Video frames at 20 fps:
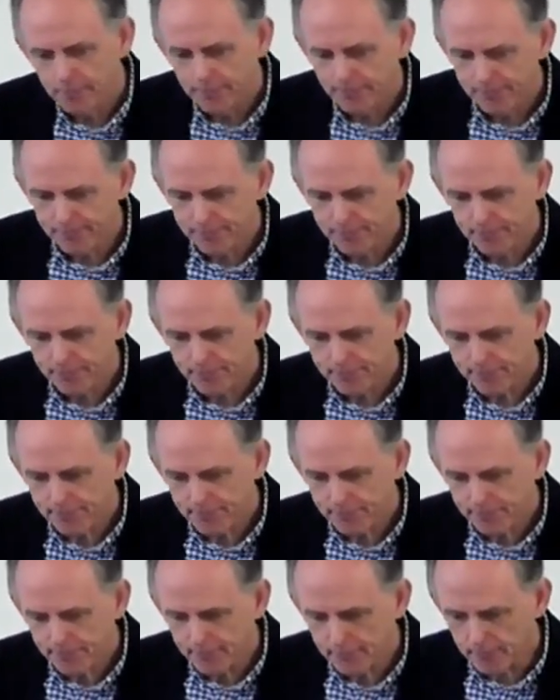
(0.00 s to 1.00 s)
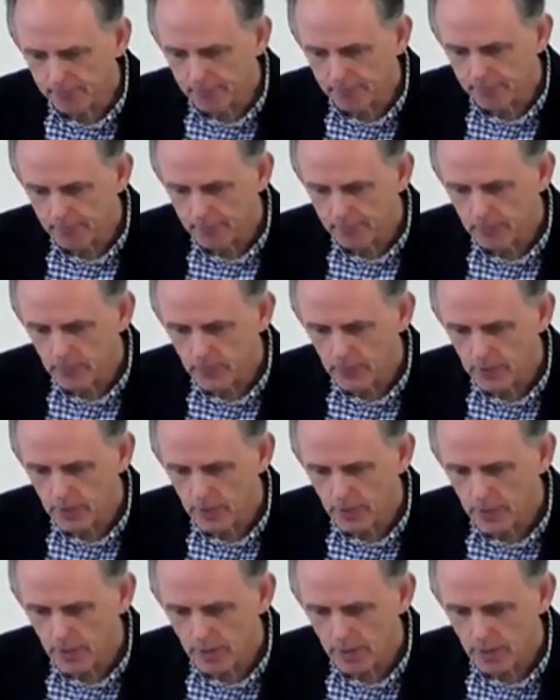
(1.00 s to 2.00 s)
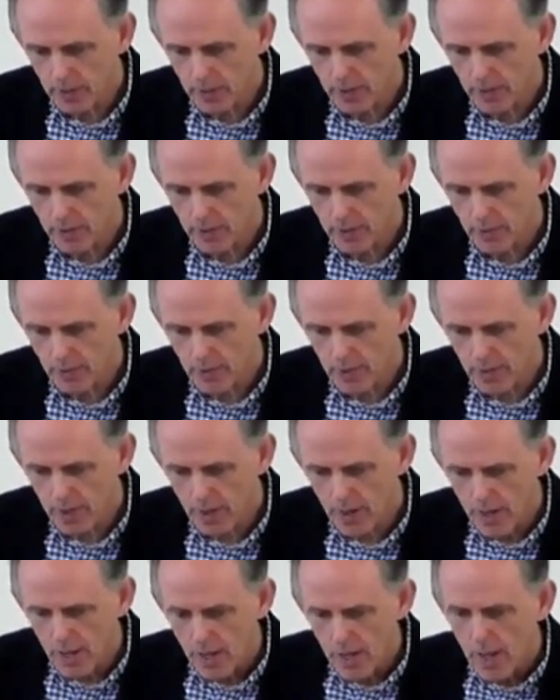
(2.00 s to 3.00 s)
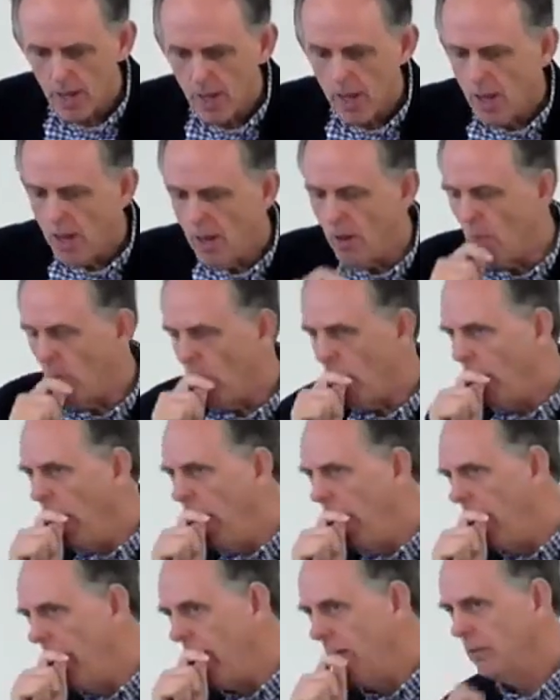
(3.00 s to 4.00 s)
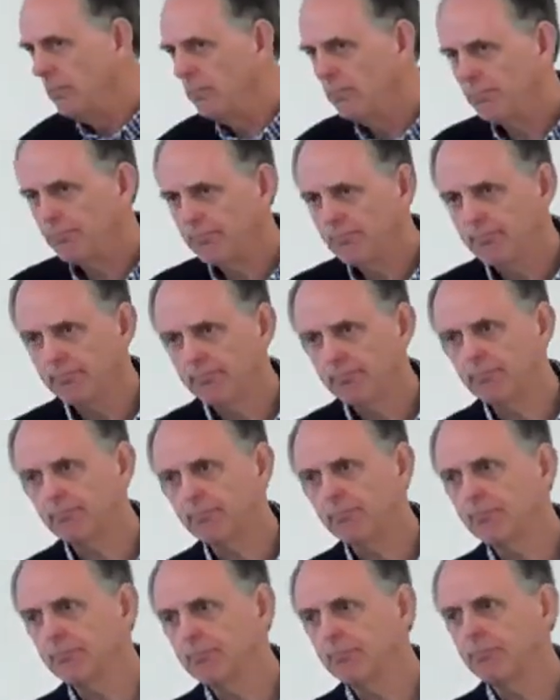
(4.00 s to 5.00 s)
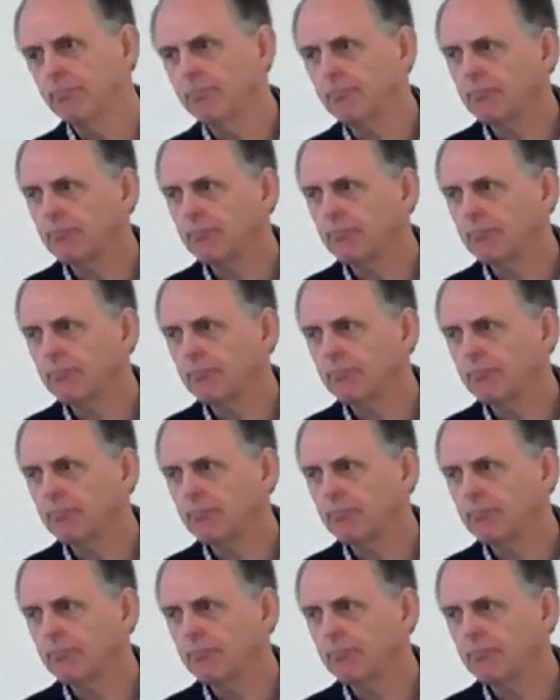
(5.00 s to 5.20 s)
(no one is talking)